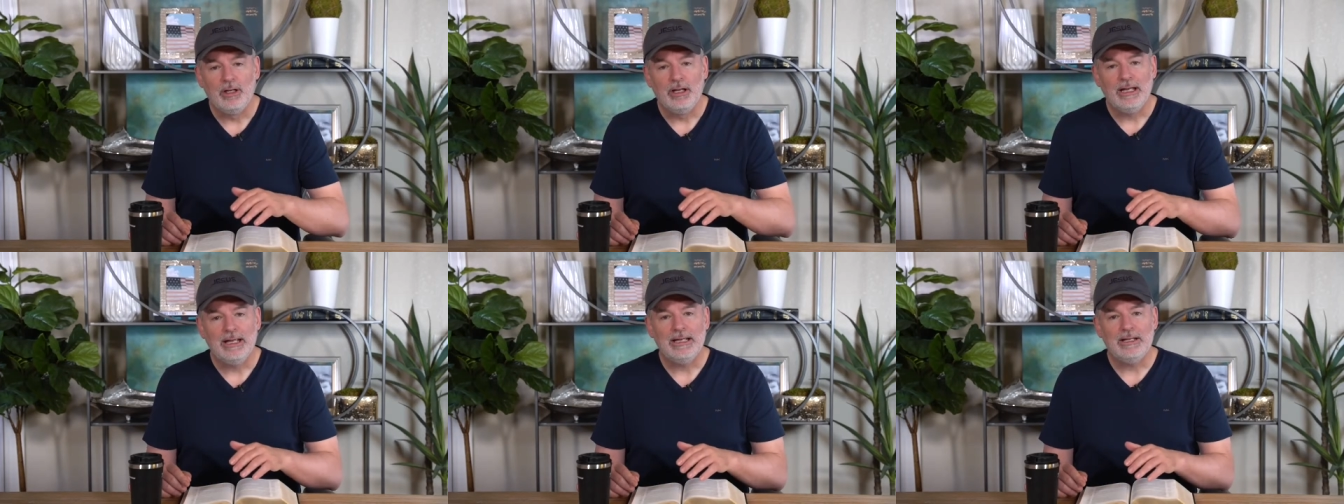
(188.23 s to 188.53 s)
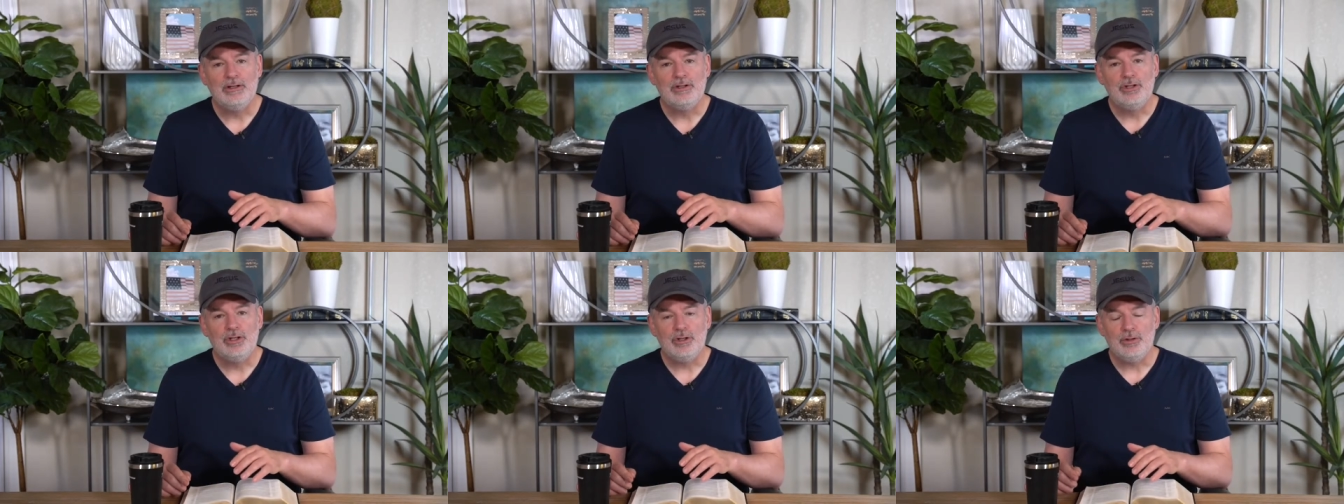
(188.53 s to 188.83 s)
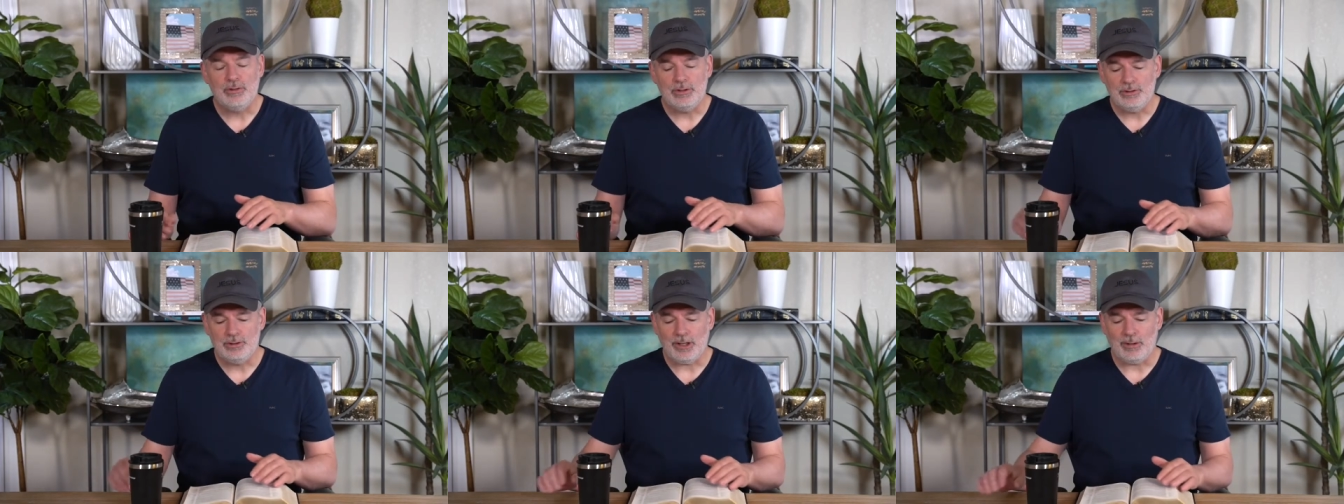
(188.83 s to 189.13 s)

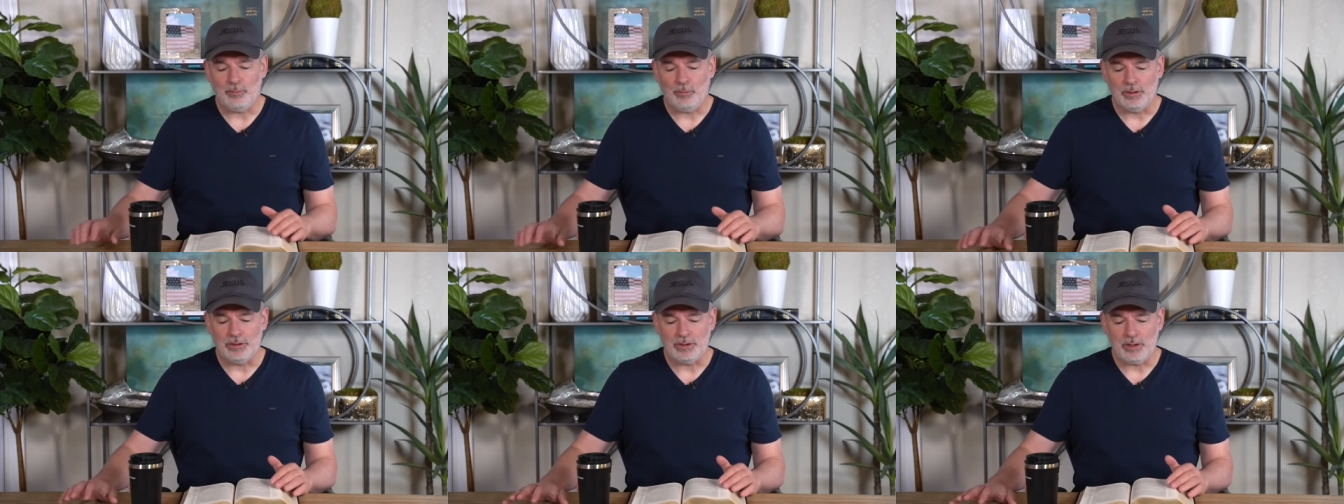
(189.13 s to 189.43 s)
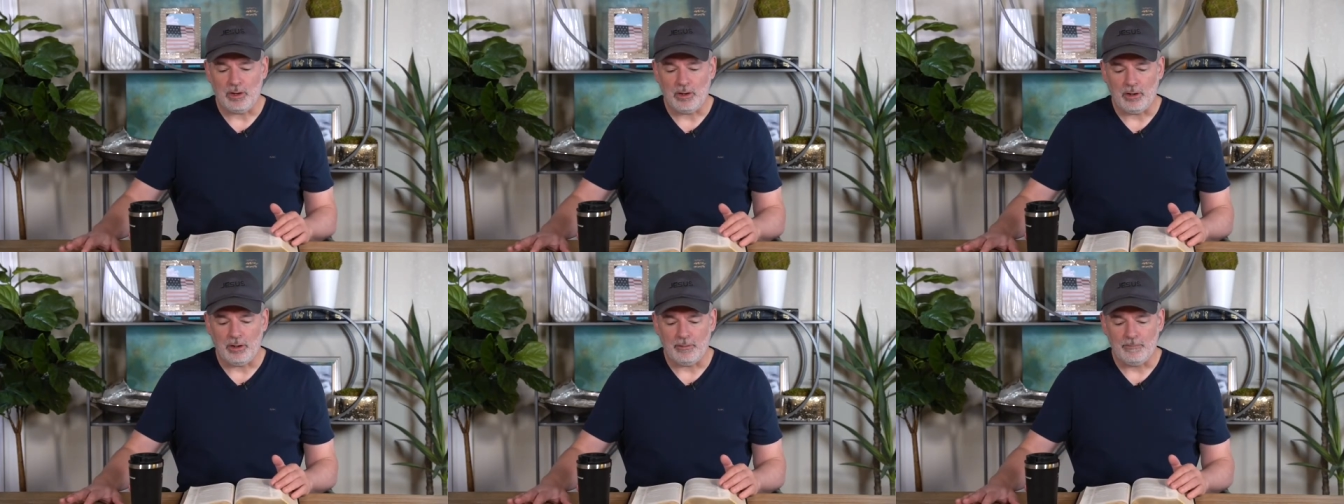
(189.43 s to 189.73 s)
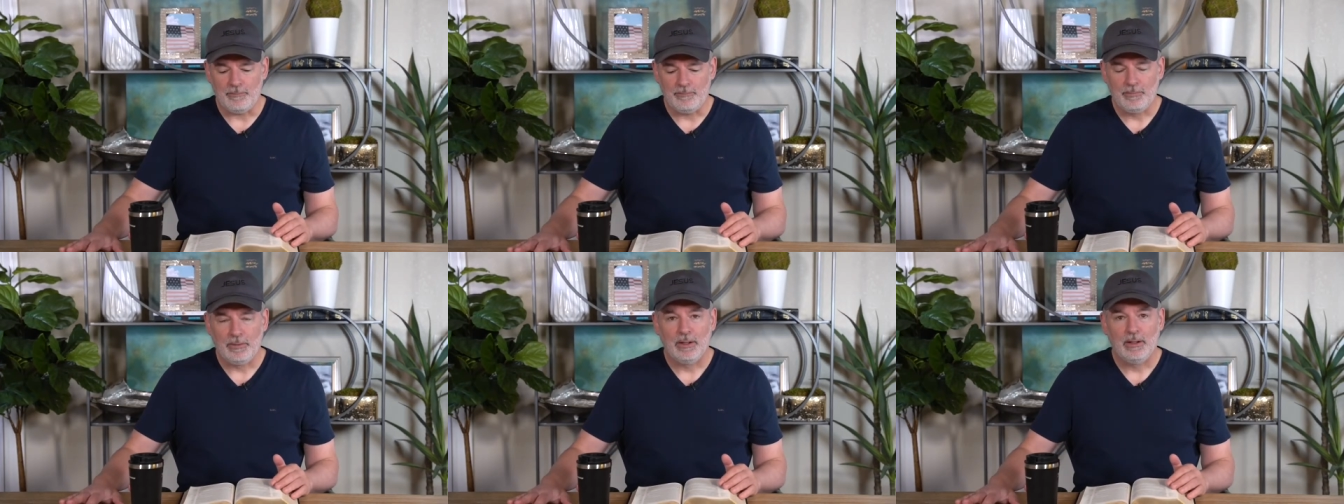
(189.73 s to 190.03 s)
into someone's heart.
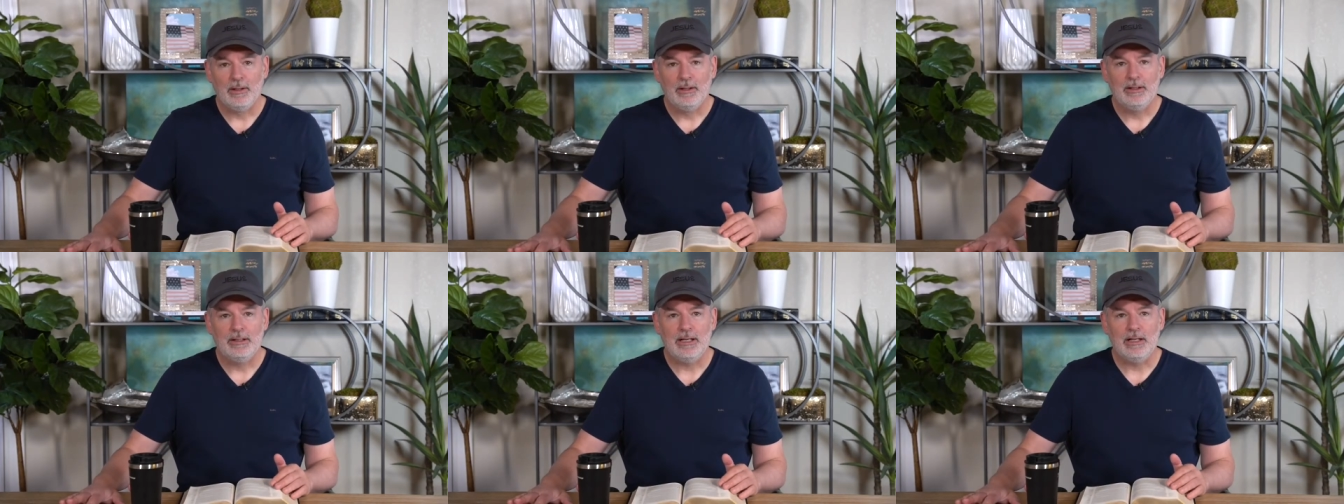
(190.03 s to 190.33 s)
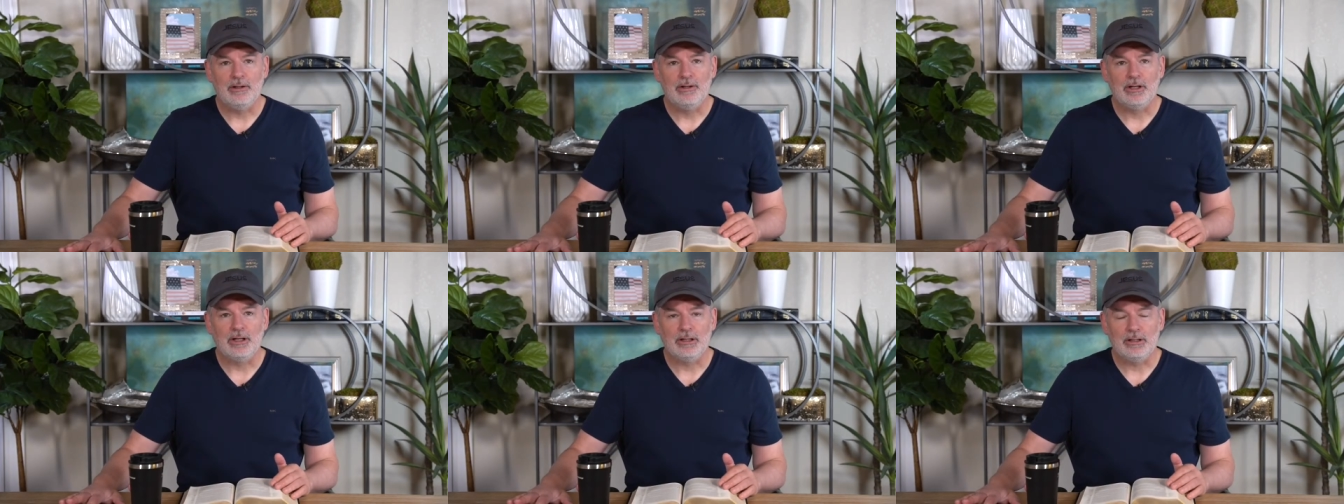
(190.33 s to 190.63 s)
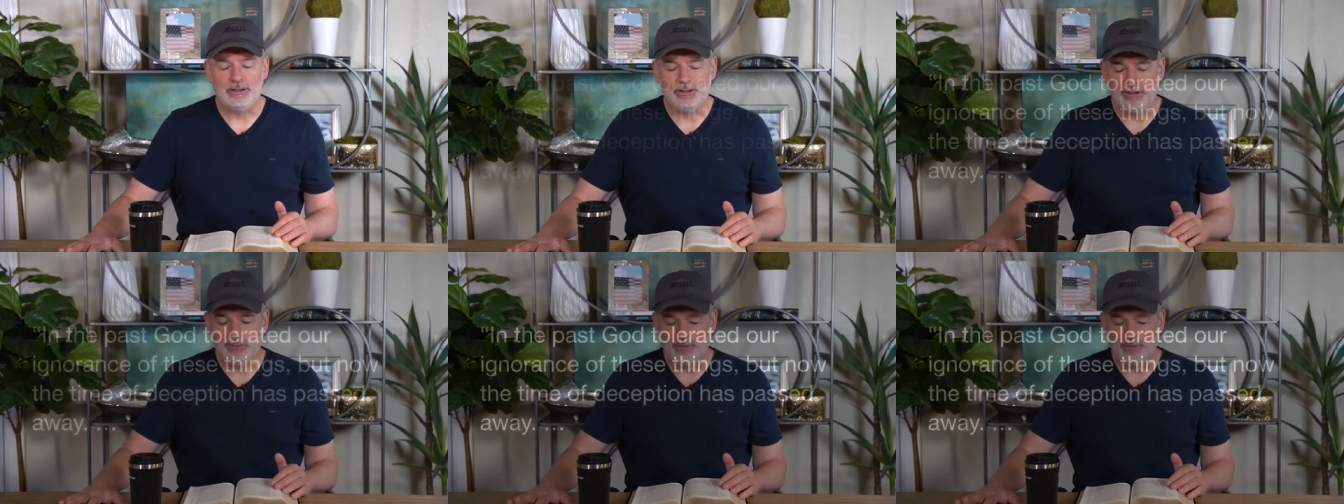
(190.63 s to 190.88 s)
Now, look, let's see